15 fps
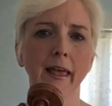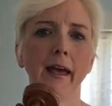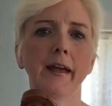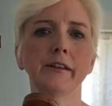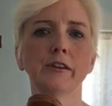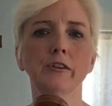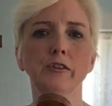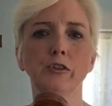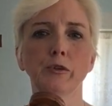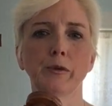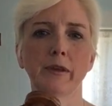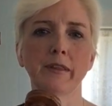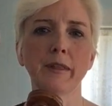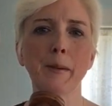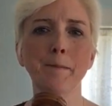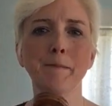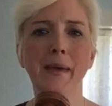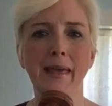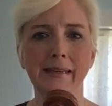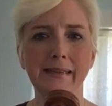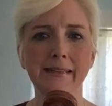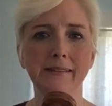and you're doing them
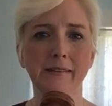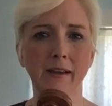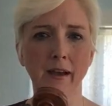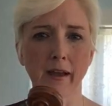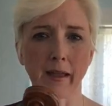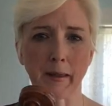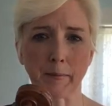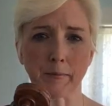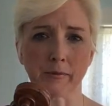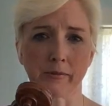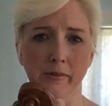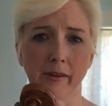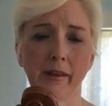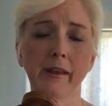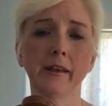many times.